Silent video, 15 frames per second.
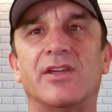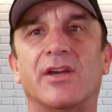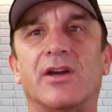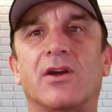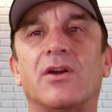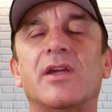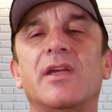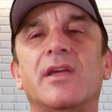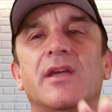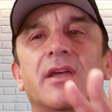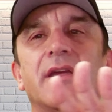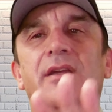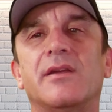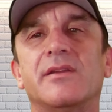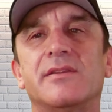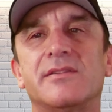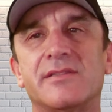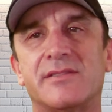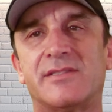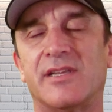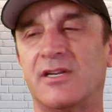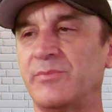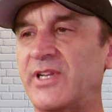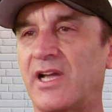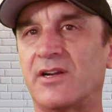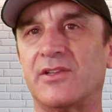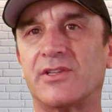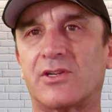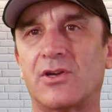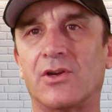there set him
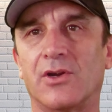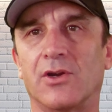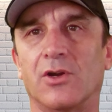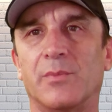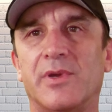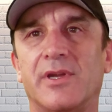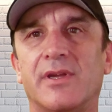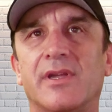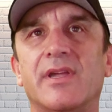down on the curb.